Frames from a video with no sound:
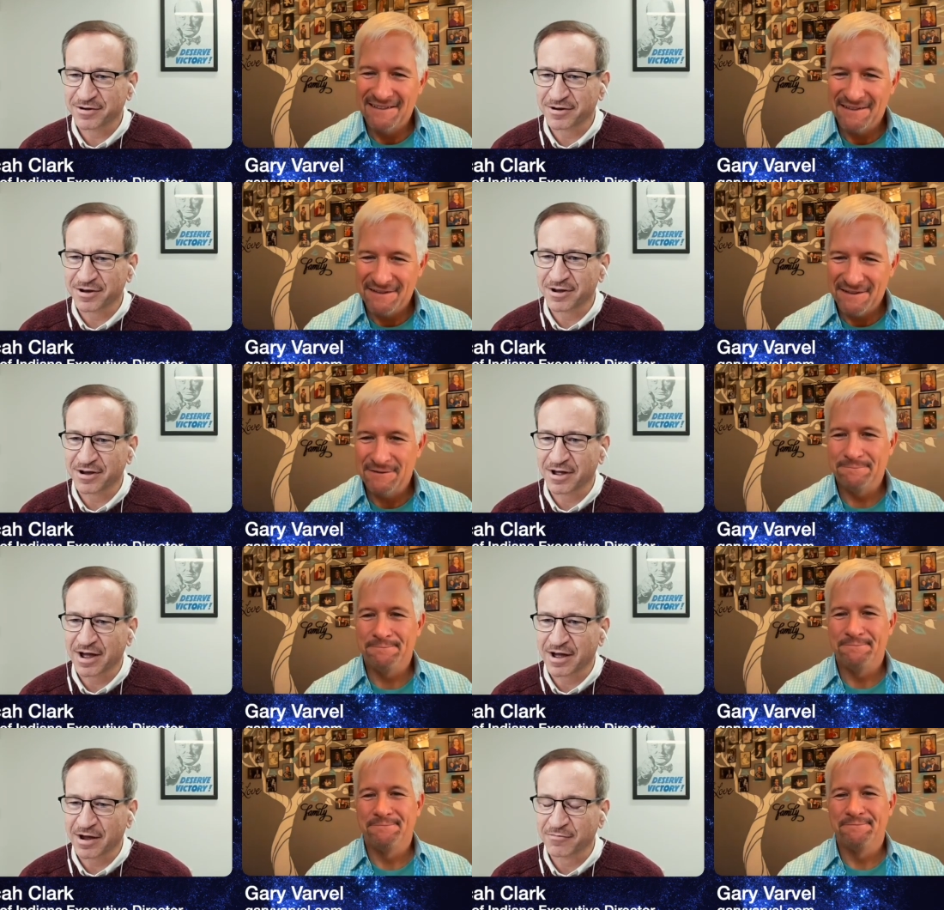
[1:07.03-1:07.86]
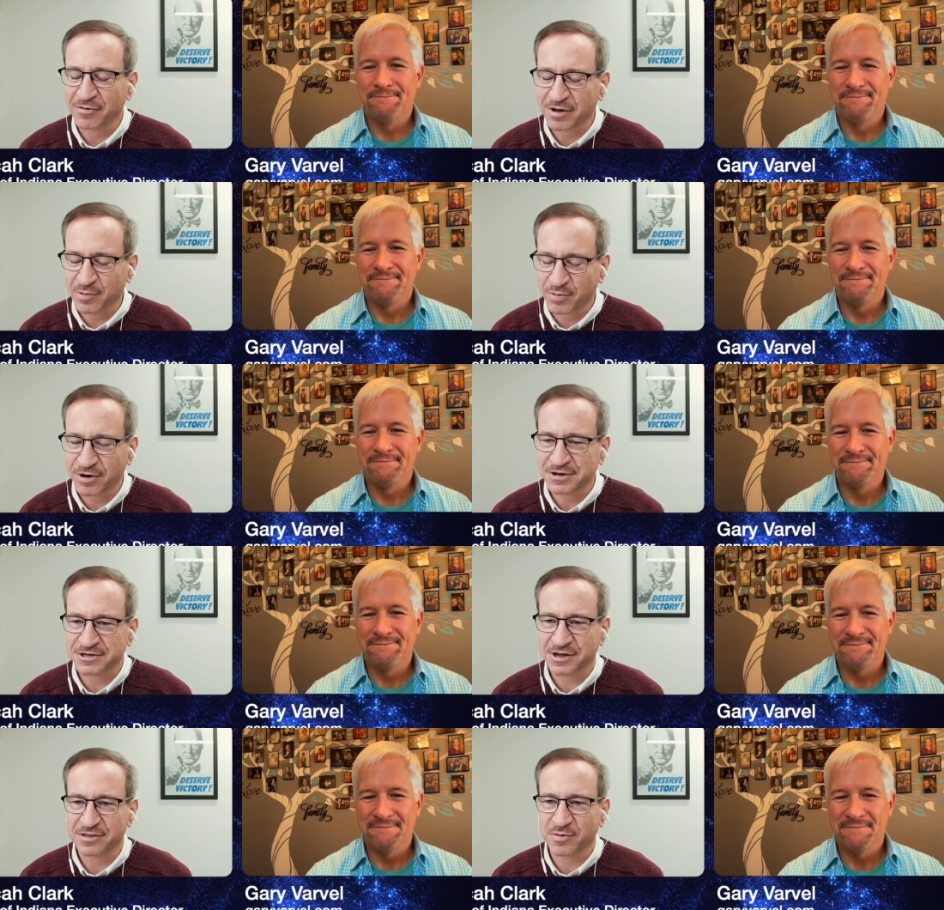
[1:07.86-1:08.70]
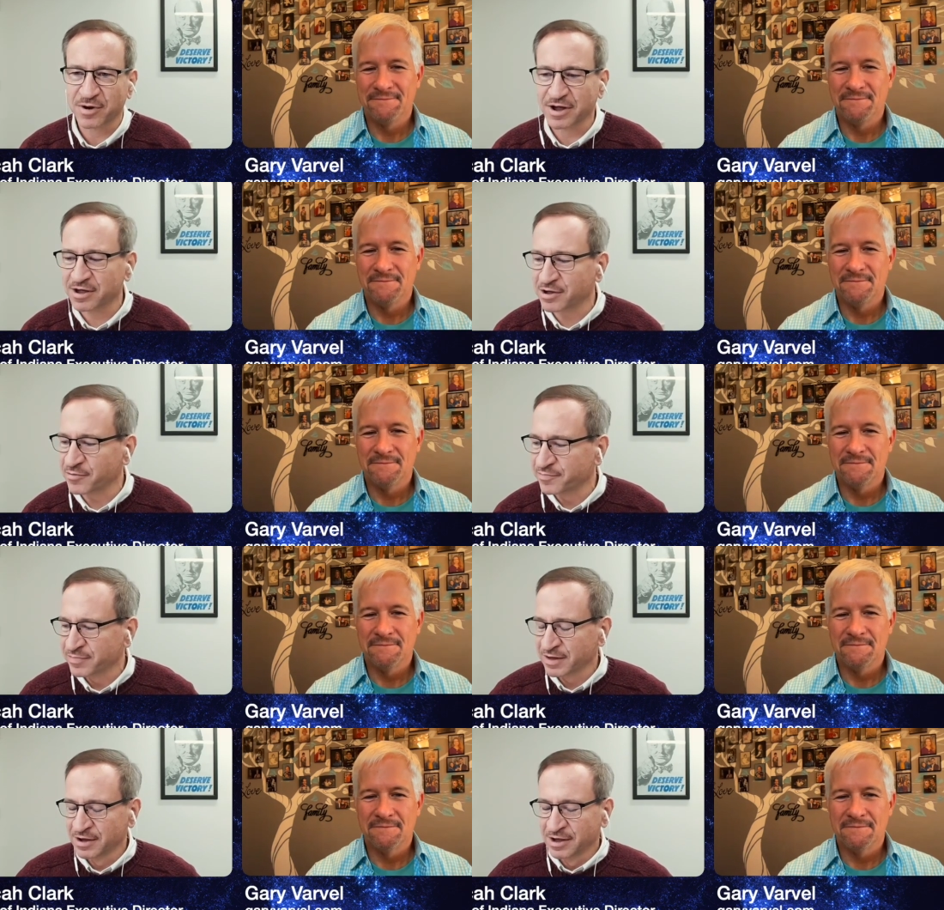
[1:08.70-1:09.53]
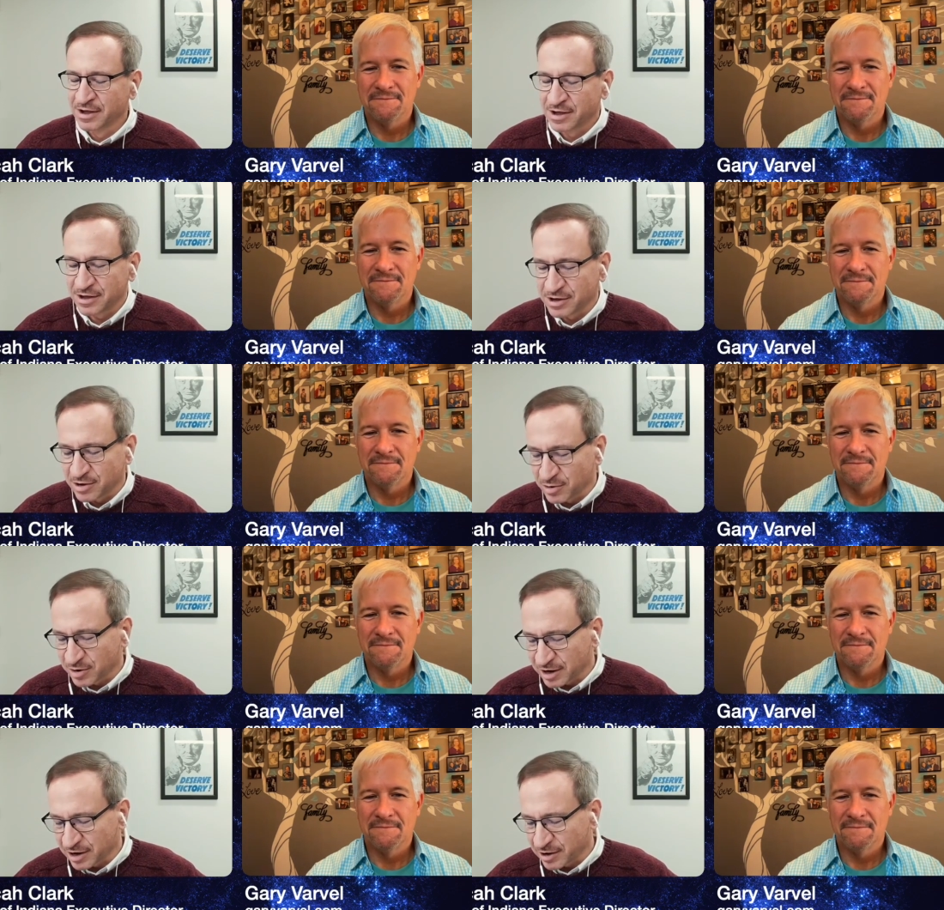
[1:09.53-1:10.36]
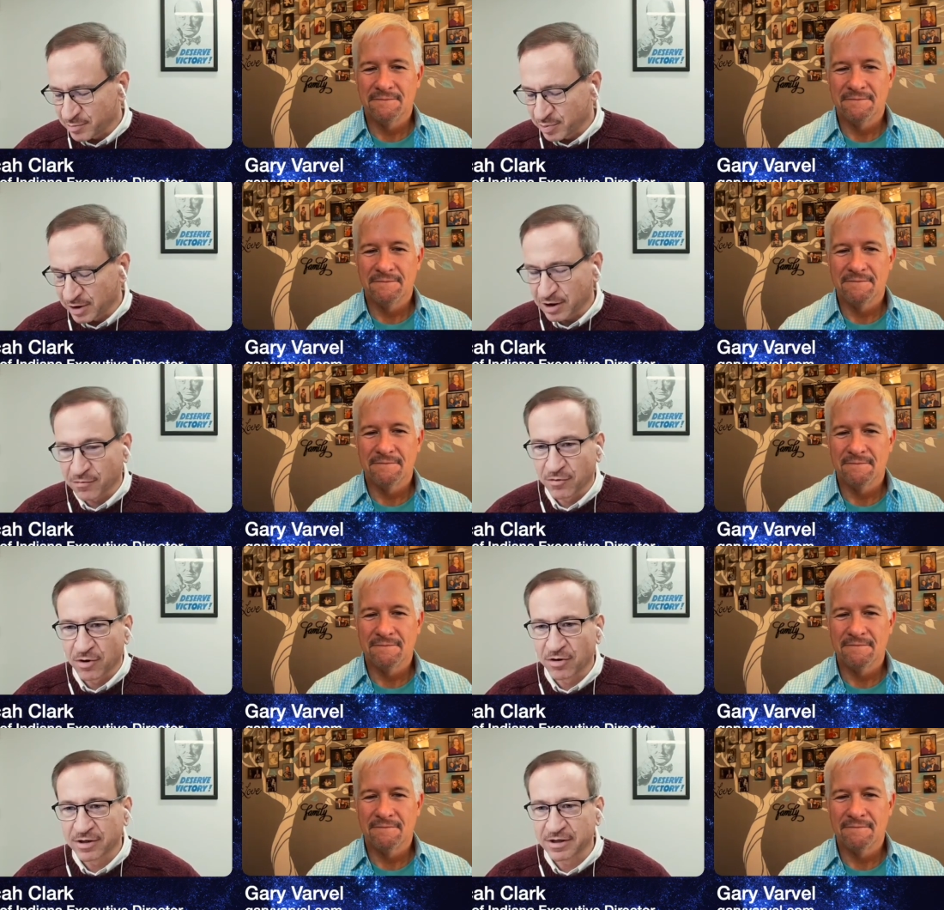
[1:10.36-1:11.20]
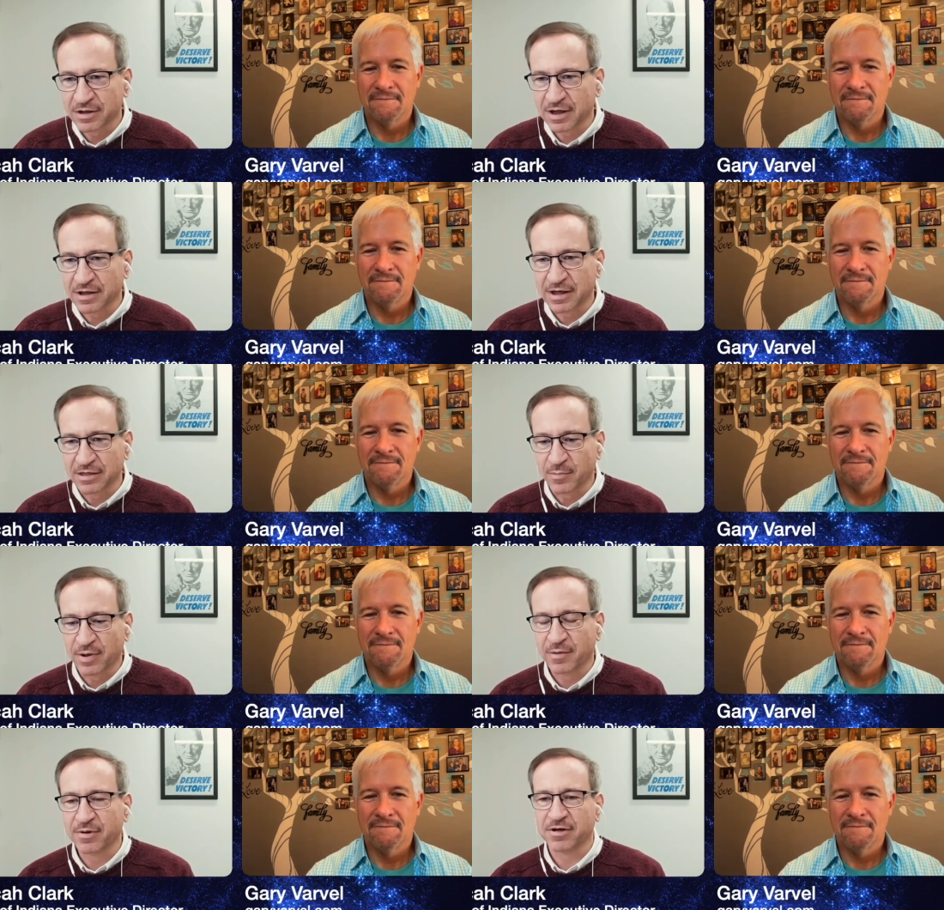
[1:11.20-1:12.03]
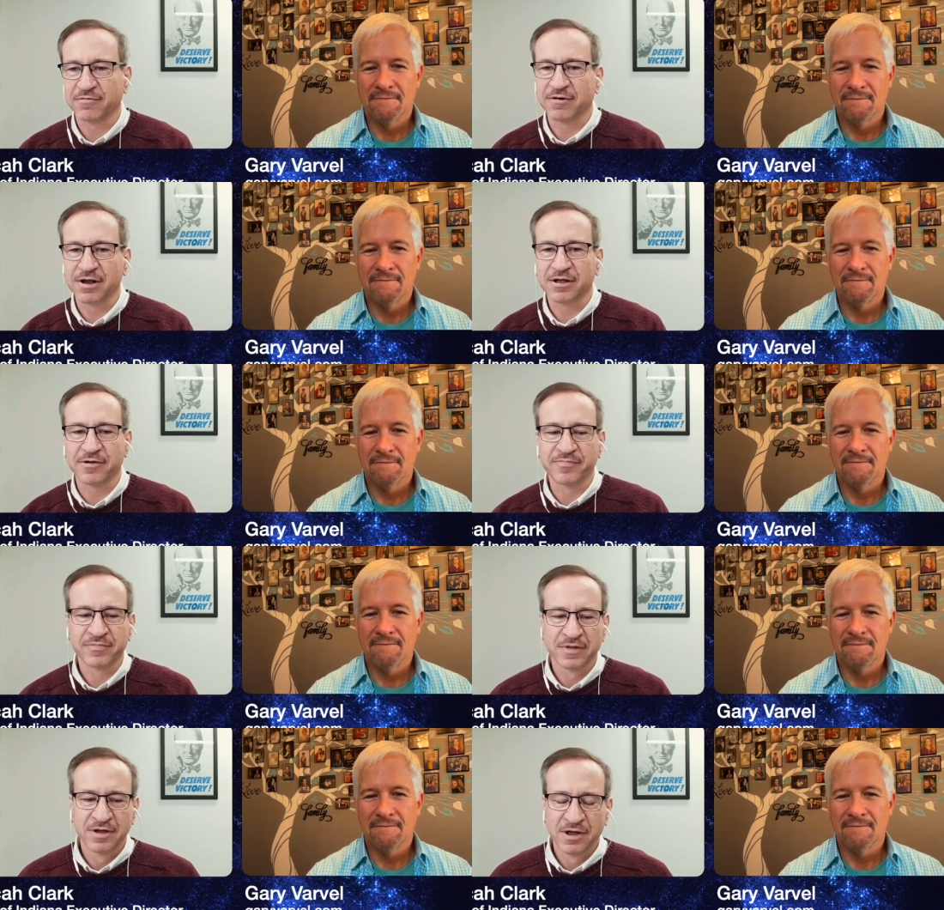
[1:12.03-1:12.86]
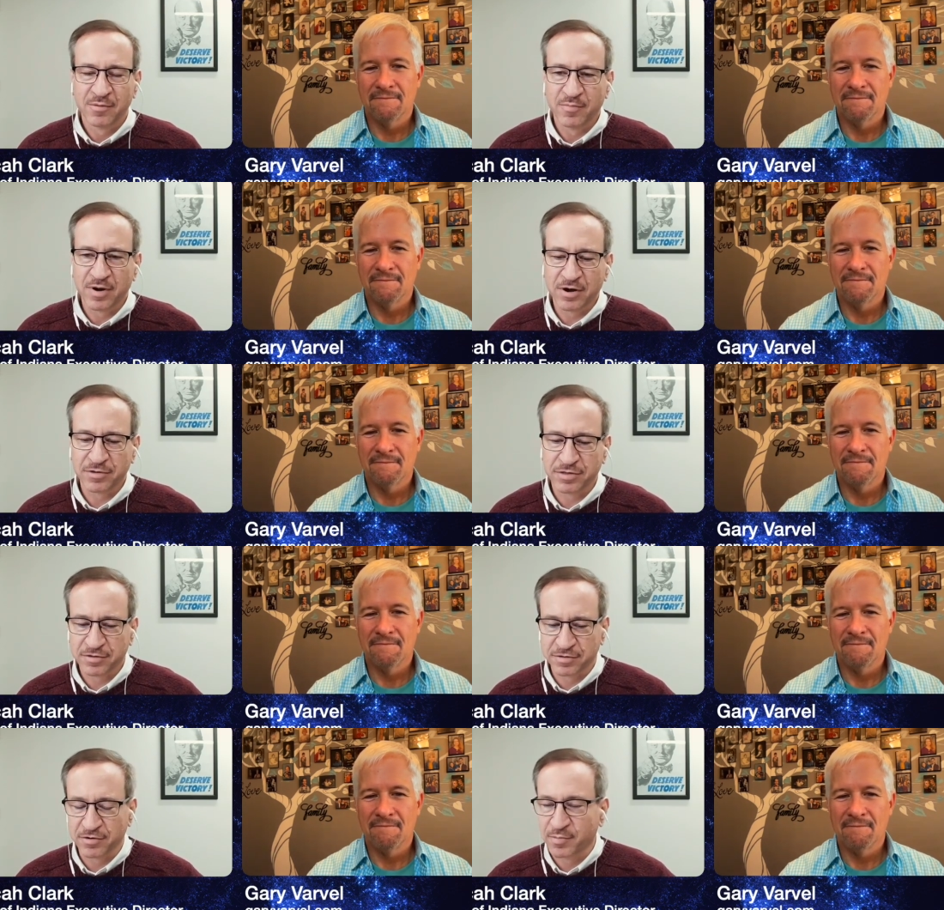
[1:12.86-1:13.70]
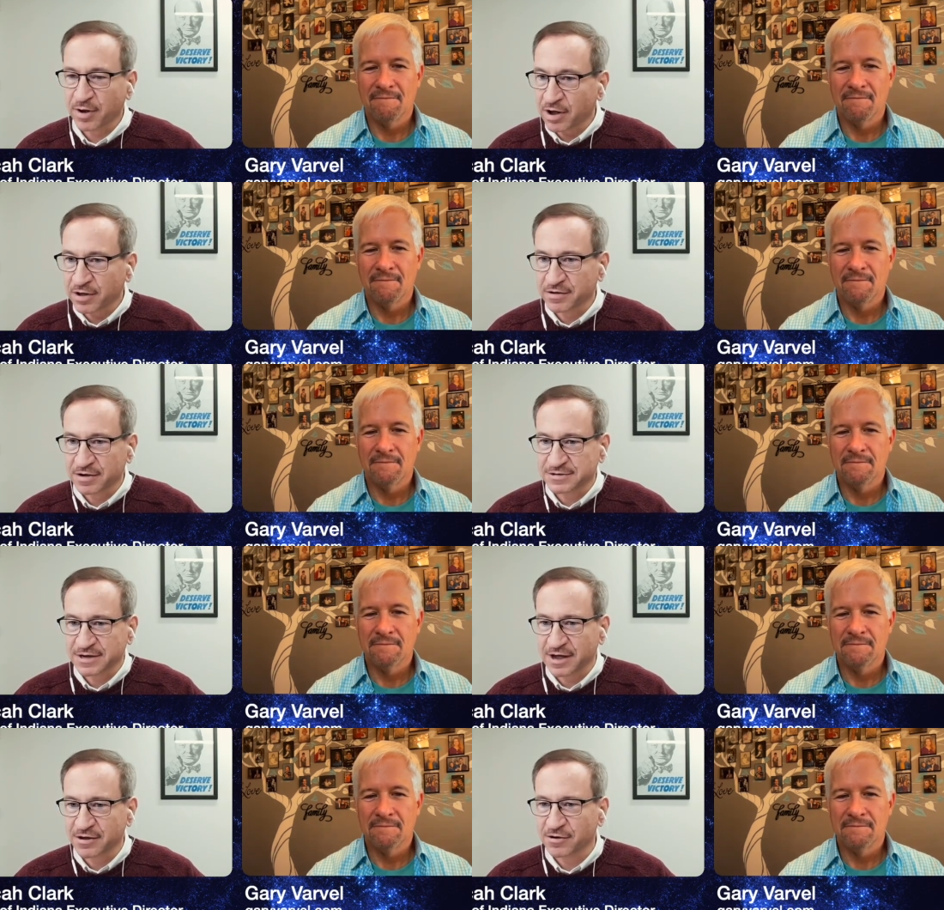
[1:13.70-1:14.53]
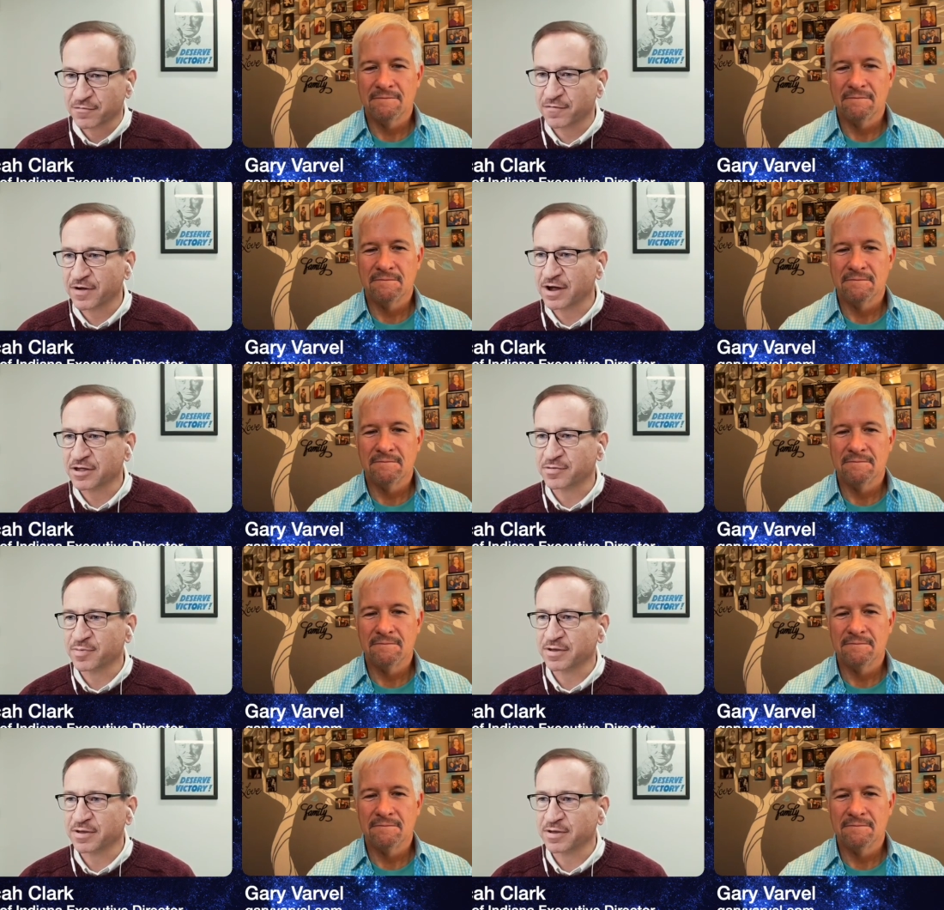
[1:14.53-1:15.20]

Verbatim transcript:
Speaker 1: You're, you, I really appreciate the way you you uh, play a role in in the public arena, both through politics and your faith.